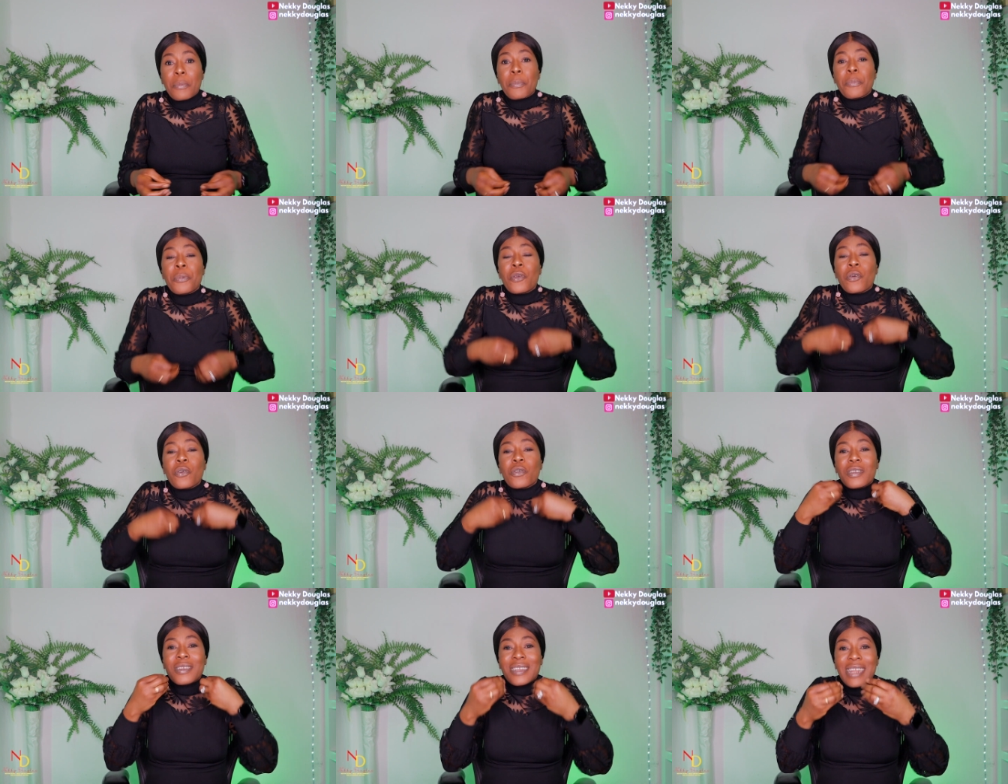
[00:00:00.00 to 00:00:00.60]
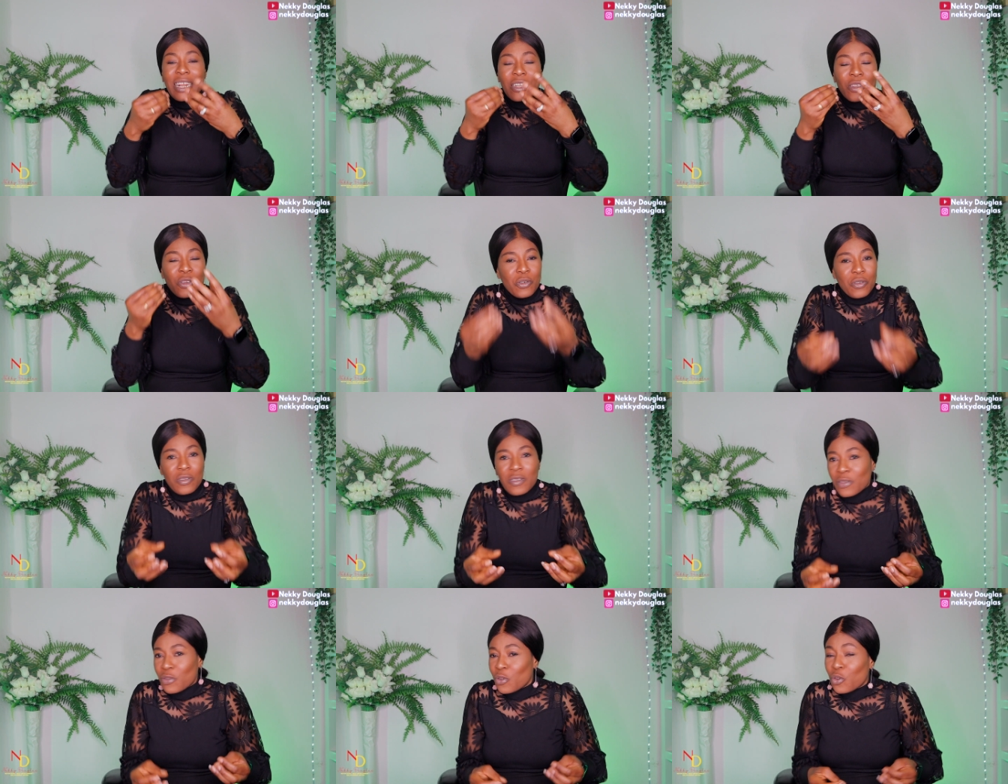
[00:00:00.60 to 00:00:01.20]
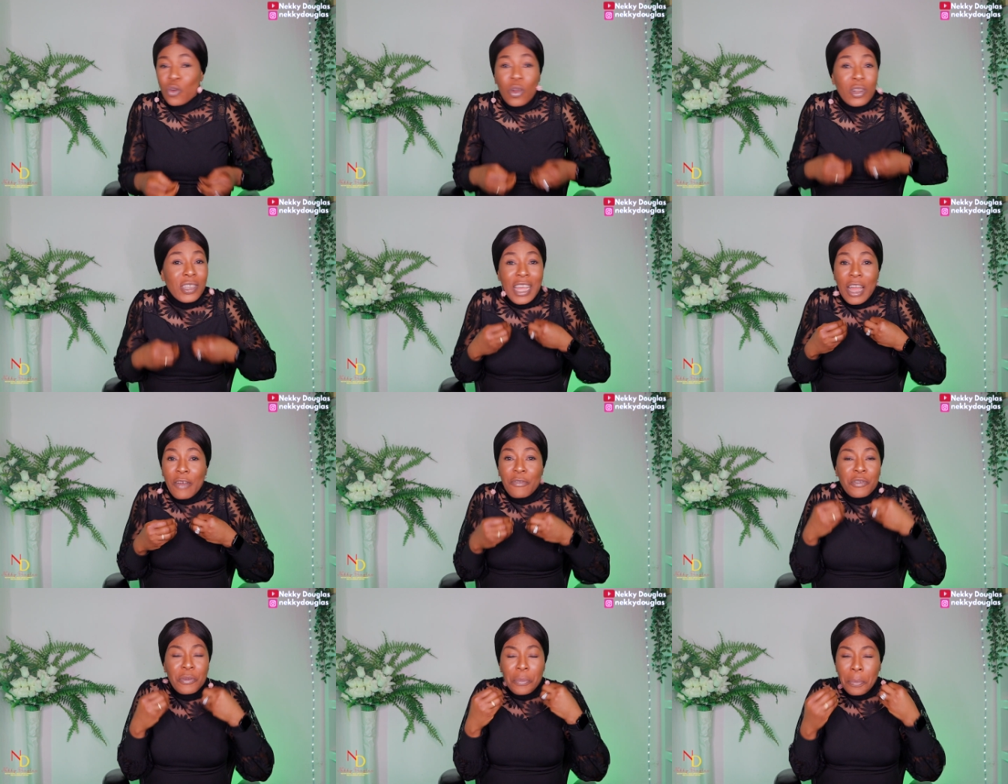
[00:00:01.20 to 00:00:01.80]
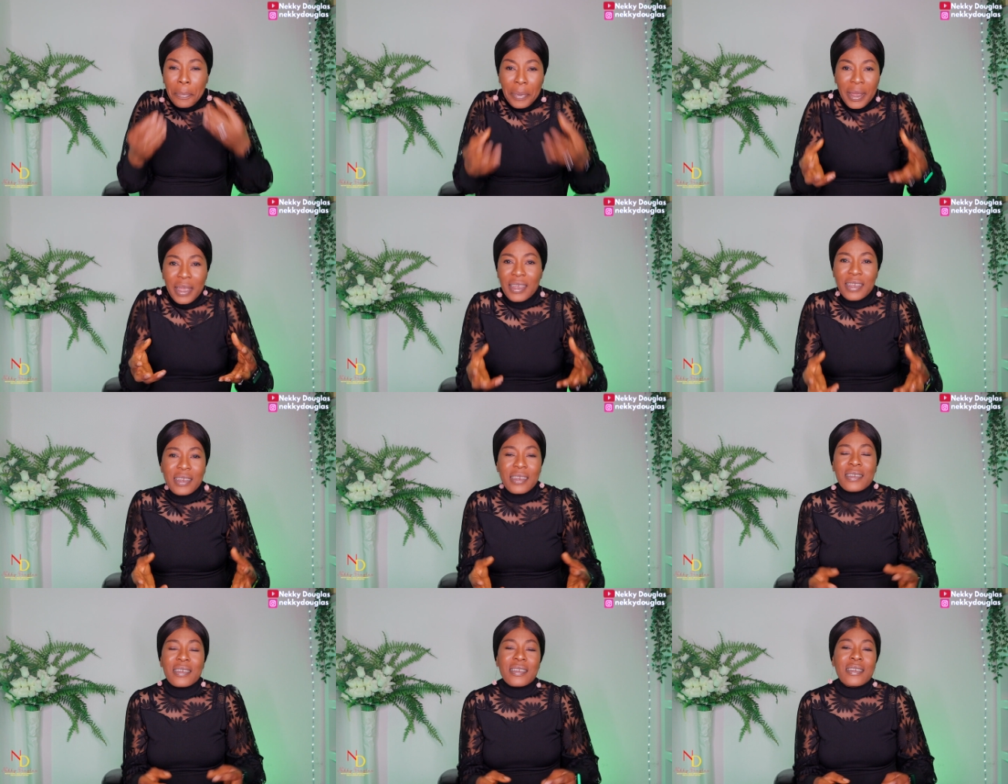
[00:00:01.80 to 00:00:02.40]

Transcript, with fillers: Build that trust. You don't have to beg